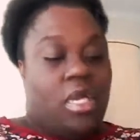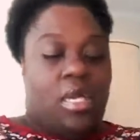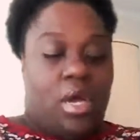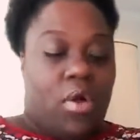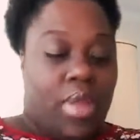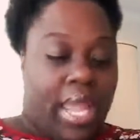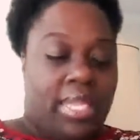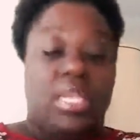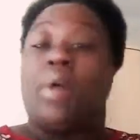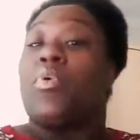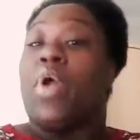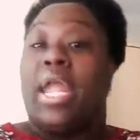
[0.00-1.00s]
Okay,
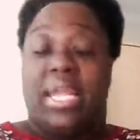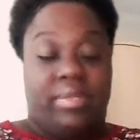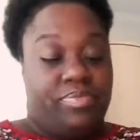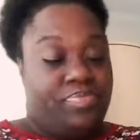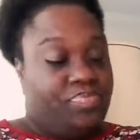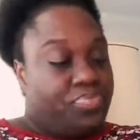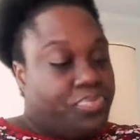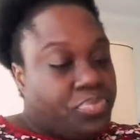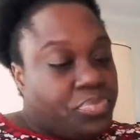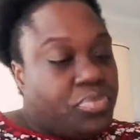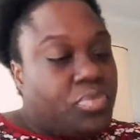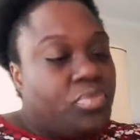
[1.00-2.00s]
number eight.
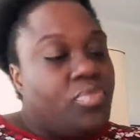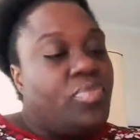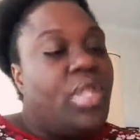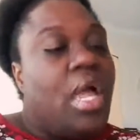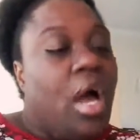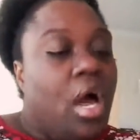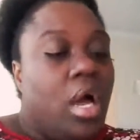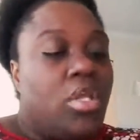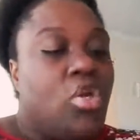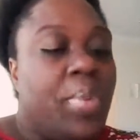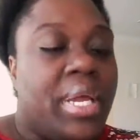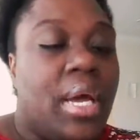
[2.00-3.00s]
Uh,
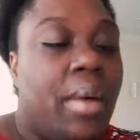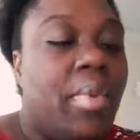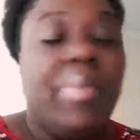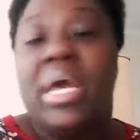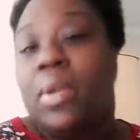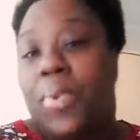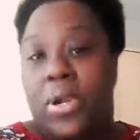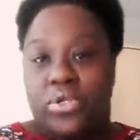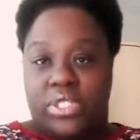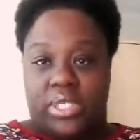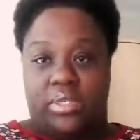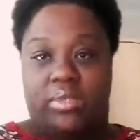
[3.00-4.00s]
you become a better
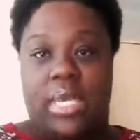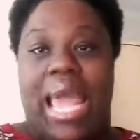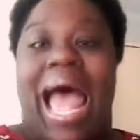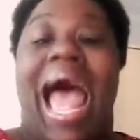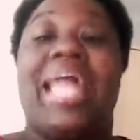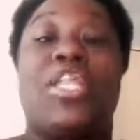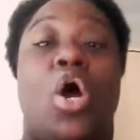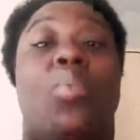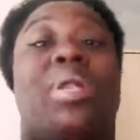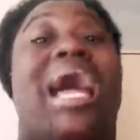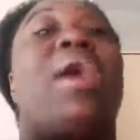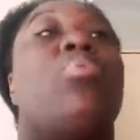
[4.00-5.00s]
person. I know
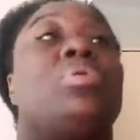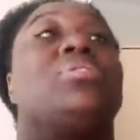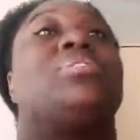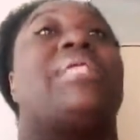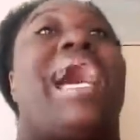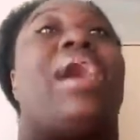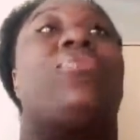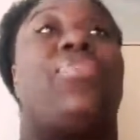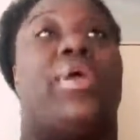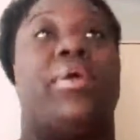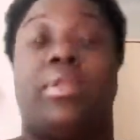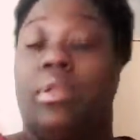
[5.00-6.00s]
when I was out
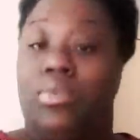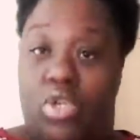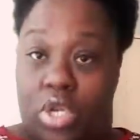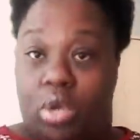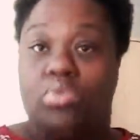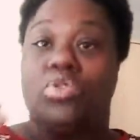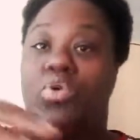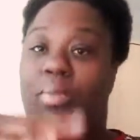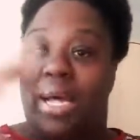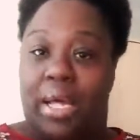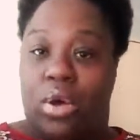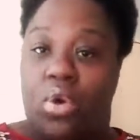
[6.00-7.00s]
there, you know, doing
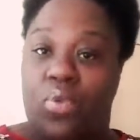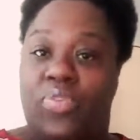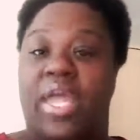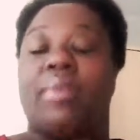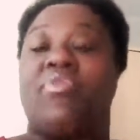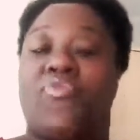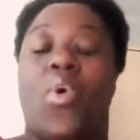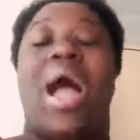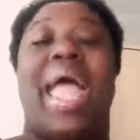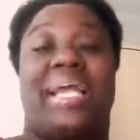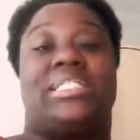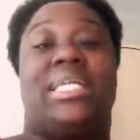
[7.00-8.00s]
my own thing before
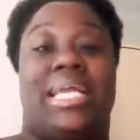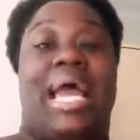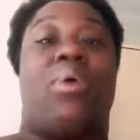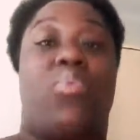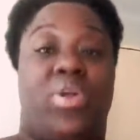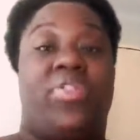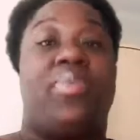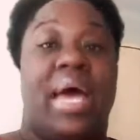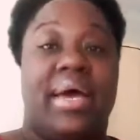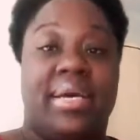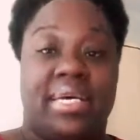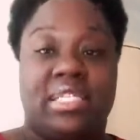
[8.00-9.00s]
I actually got with my
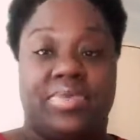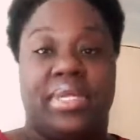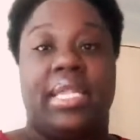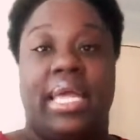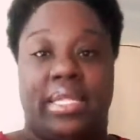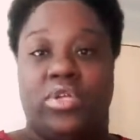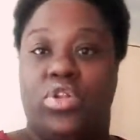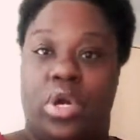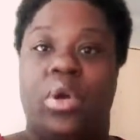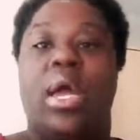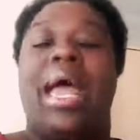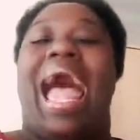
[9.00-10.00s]
husband, and you
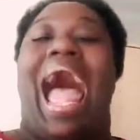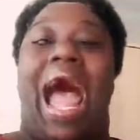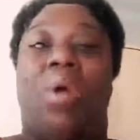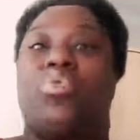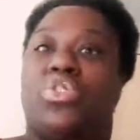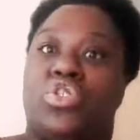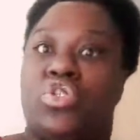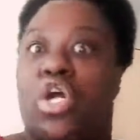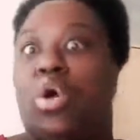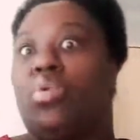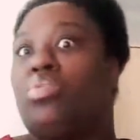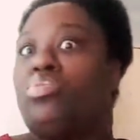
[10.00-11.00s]
know, I was, you
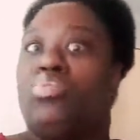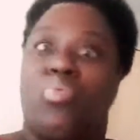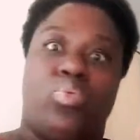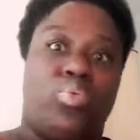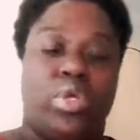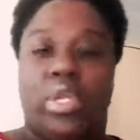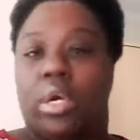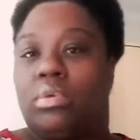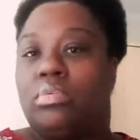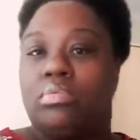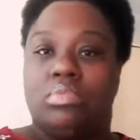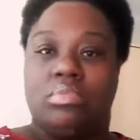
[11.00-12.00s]
know, you
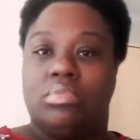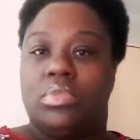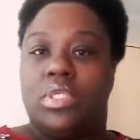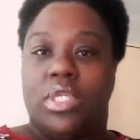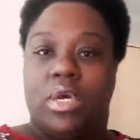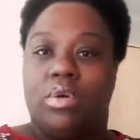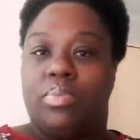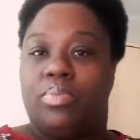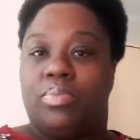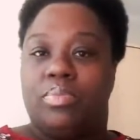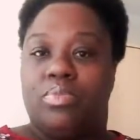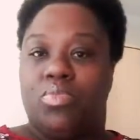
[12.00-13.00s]
know, you know,
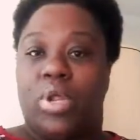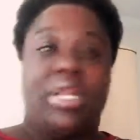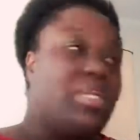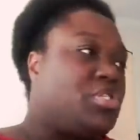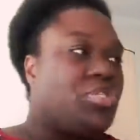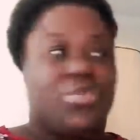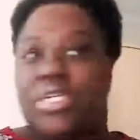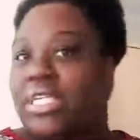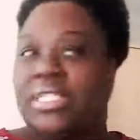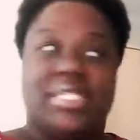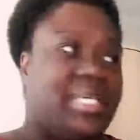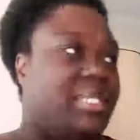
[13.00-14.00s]
running the
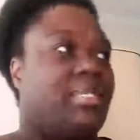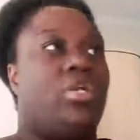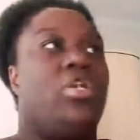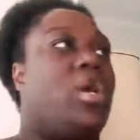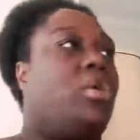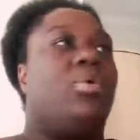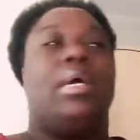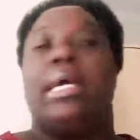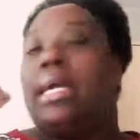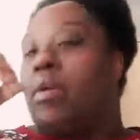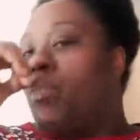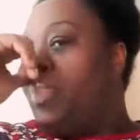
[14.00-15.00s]
streets and you know,
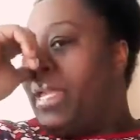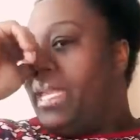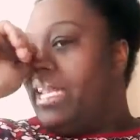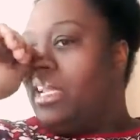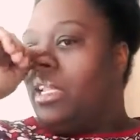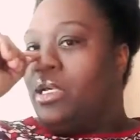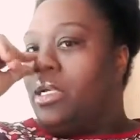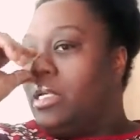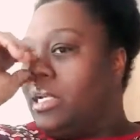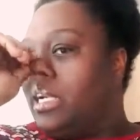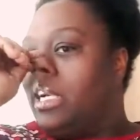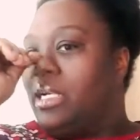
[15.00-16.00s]
being a little,
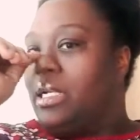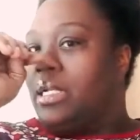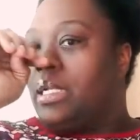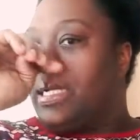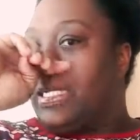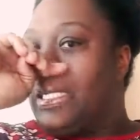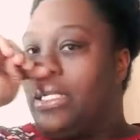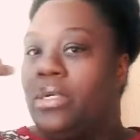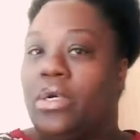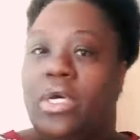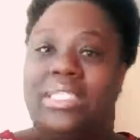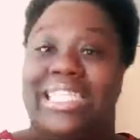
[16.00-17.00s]
uh, a little
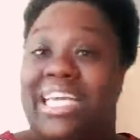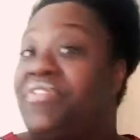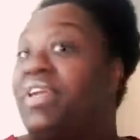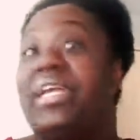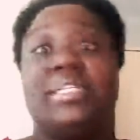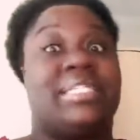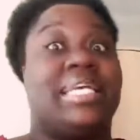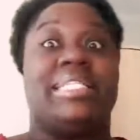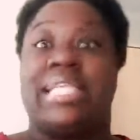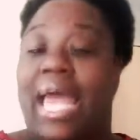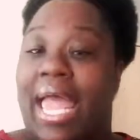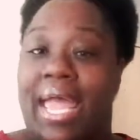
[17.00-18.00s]
uh, devious at
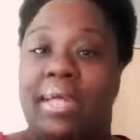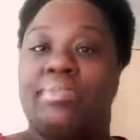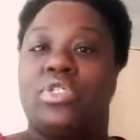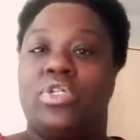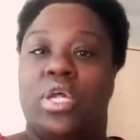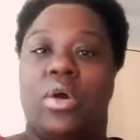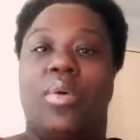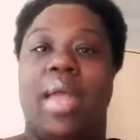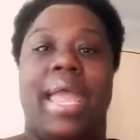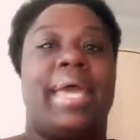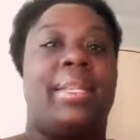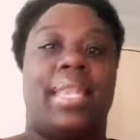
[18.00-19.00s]
times. You know,
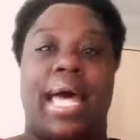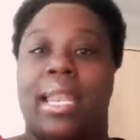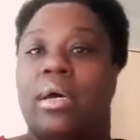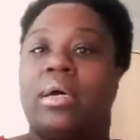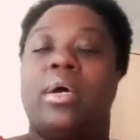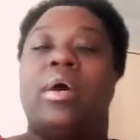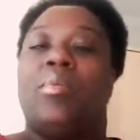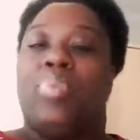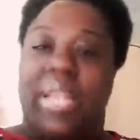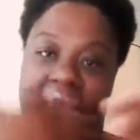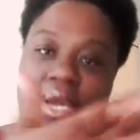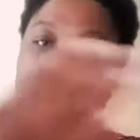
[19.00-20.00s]
had a lot of
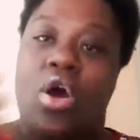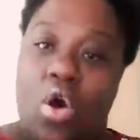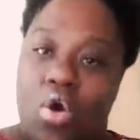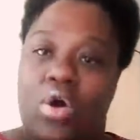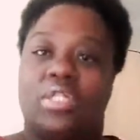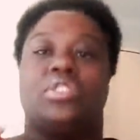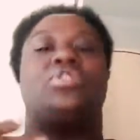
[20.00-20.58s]
player cards.